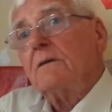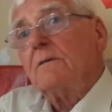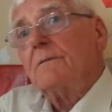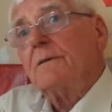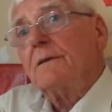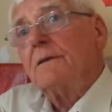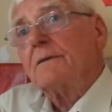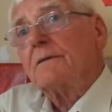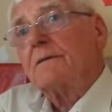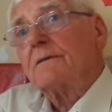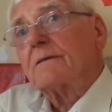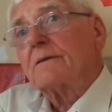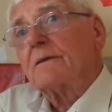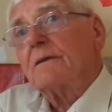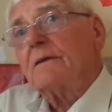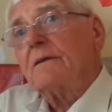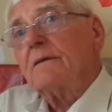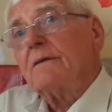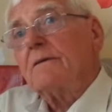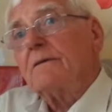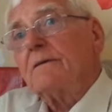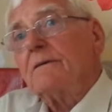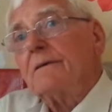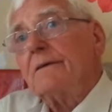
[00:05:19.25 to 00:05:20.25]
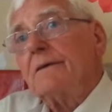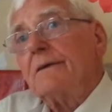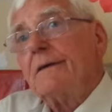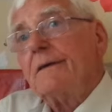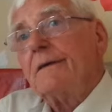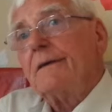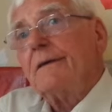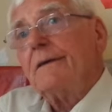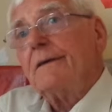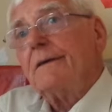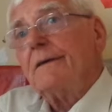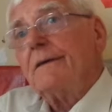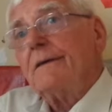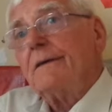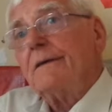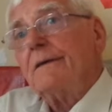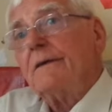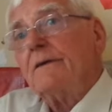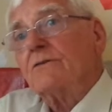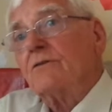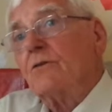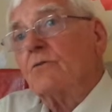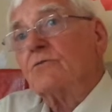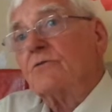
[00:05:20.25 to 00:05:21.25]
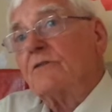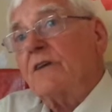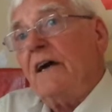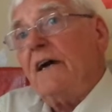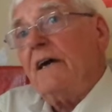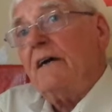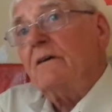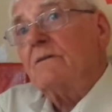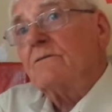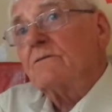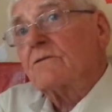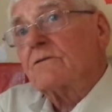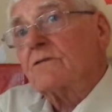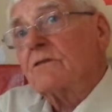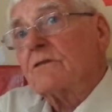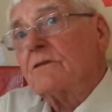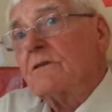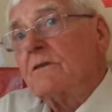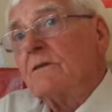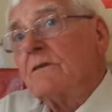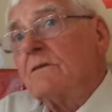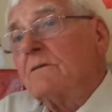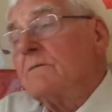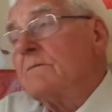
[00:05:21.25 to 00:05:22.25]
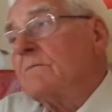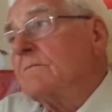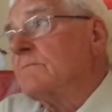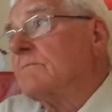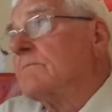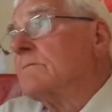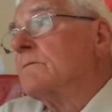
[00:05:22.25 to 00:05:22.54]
But it's all down to the